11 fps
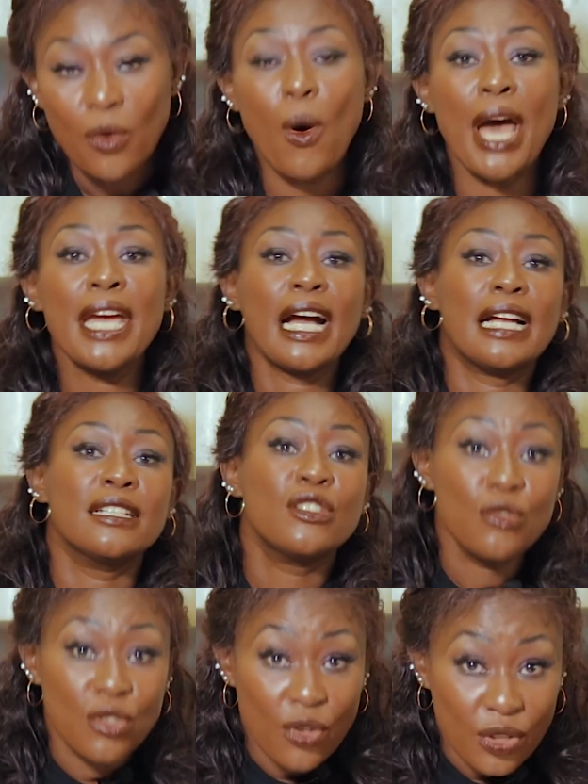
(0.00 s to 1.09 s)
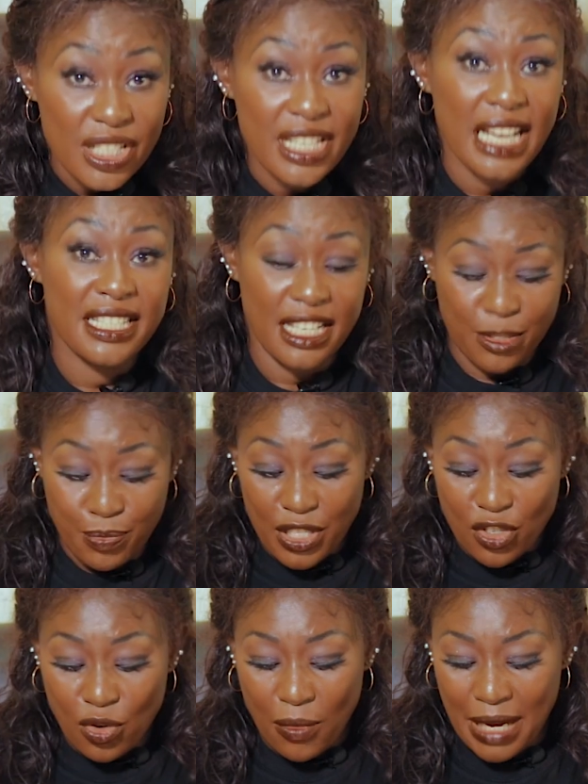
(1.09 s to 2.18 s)
Why can't you not judge a
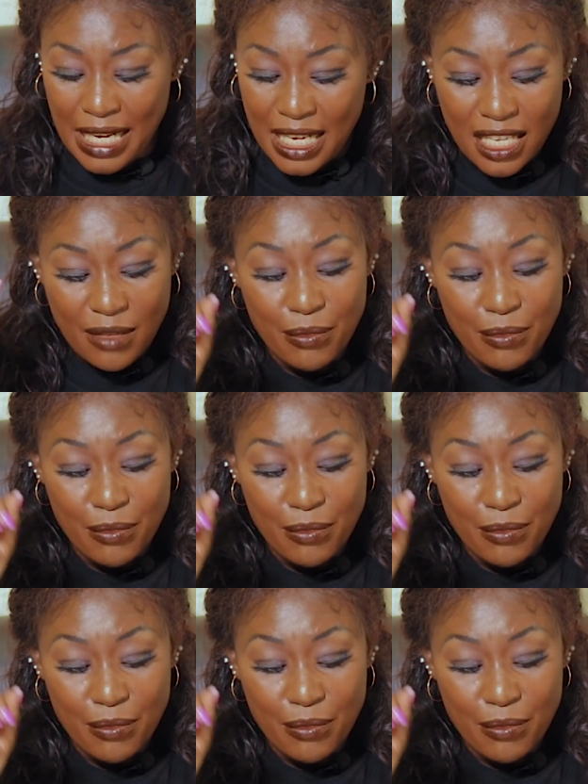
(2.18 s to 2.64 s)
spiritual man?